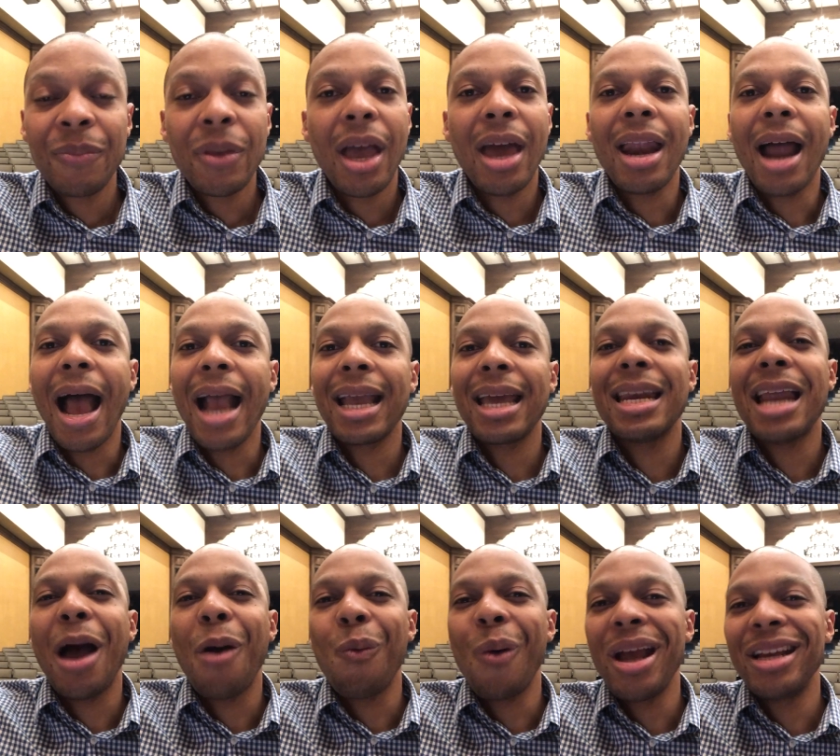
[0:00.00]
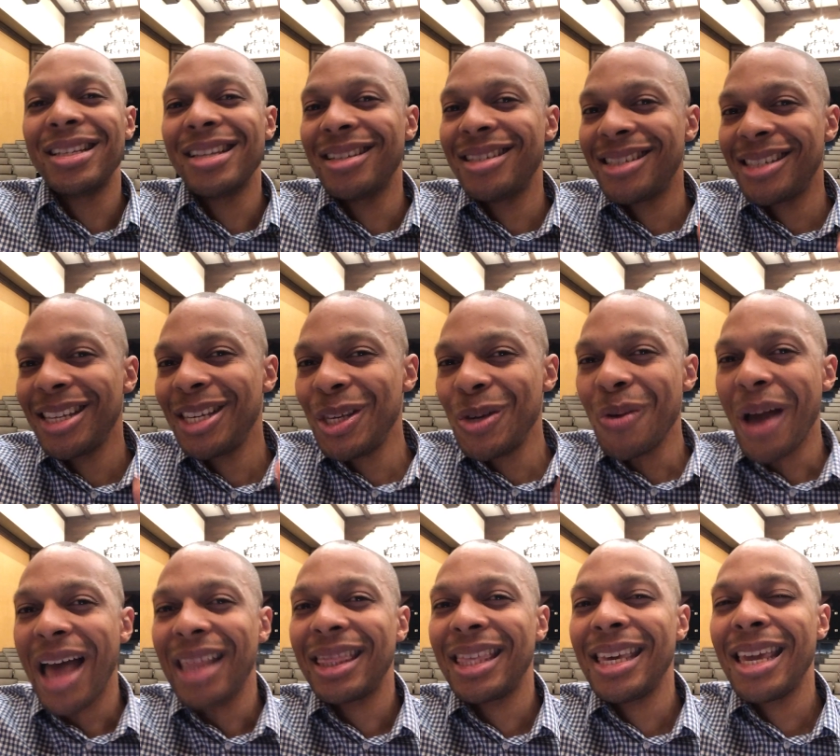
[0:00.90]
and I cannot wait to see you
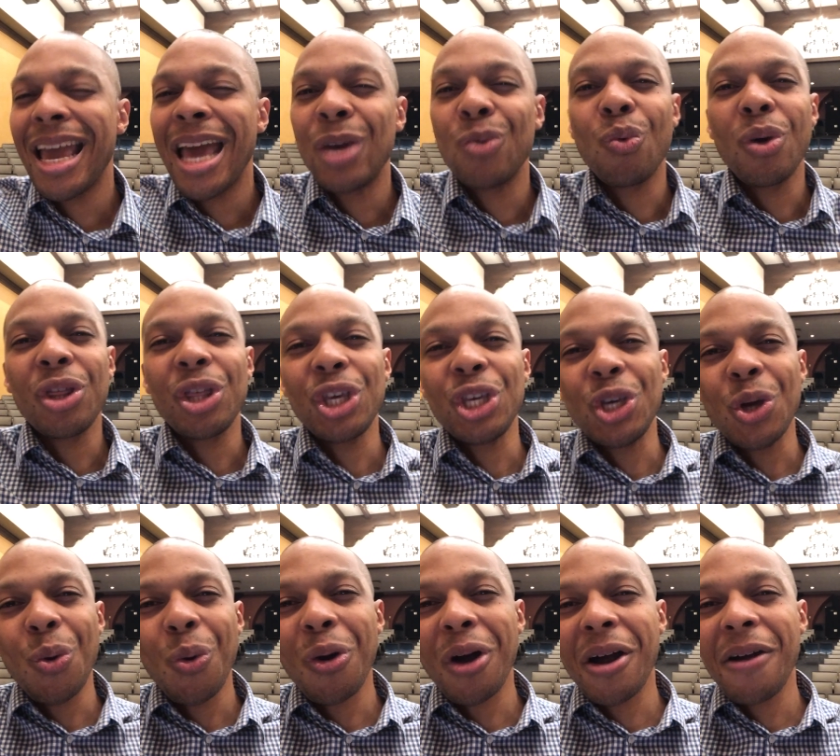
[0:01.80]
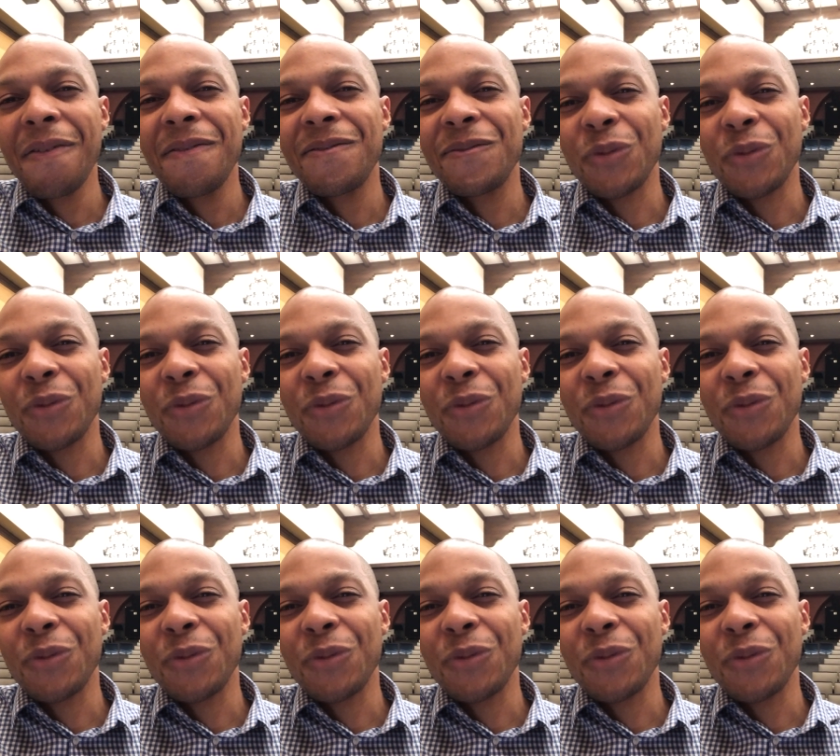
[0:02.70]
at the end with your